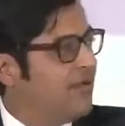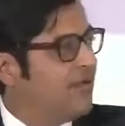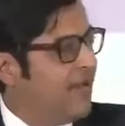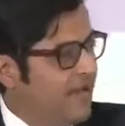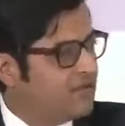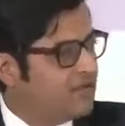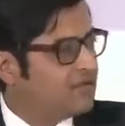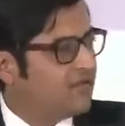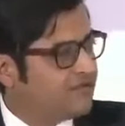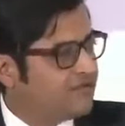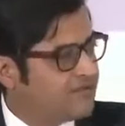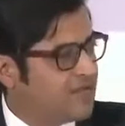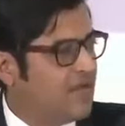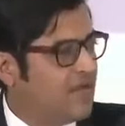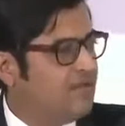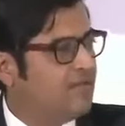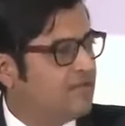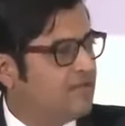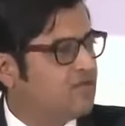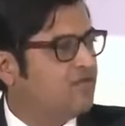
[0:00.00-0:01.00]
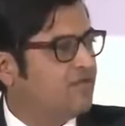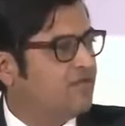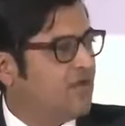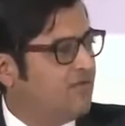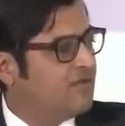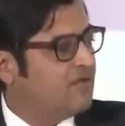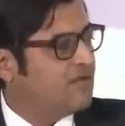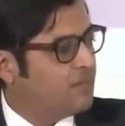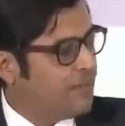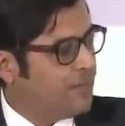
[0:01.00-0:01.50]
the length of time that you
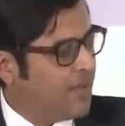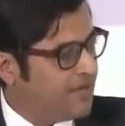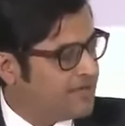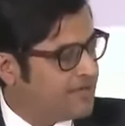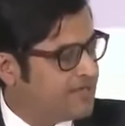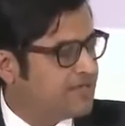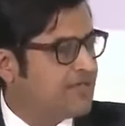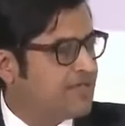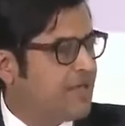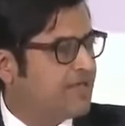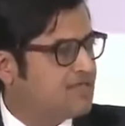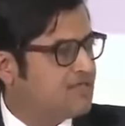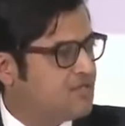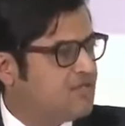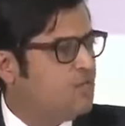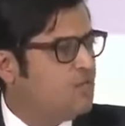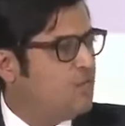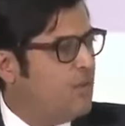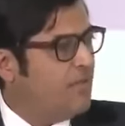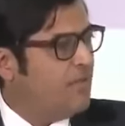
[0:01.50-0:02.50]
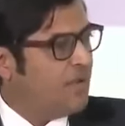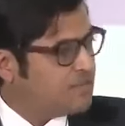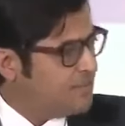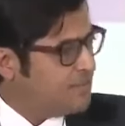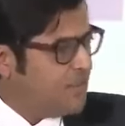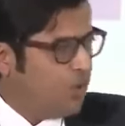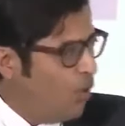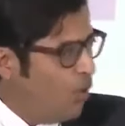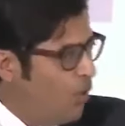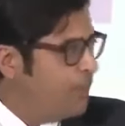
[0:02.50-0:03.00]
cover the Paris attacks. You see, we
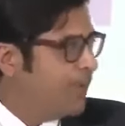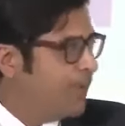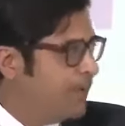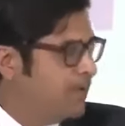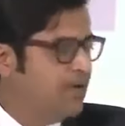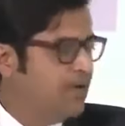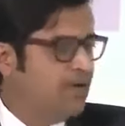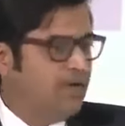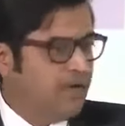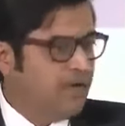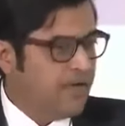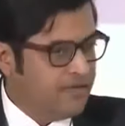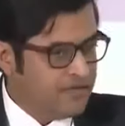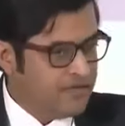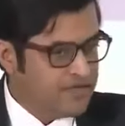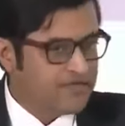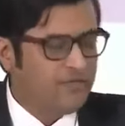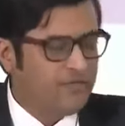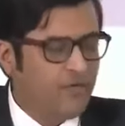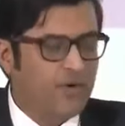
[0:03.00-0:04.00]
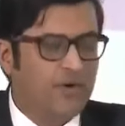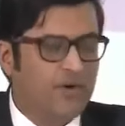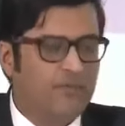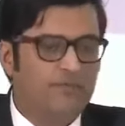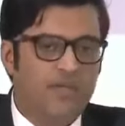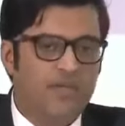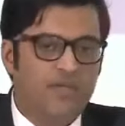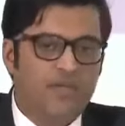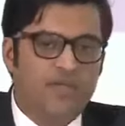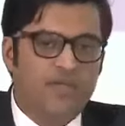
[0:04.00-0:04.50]
must be open in this
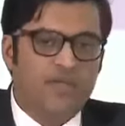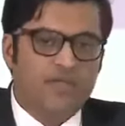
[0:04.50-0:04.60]
forum.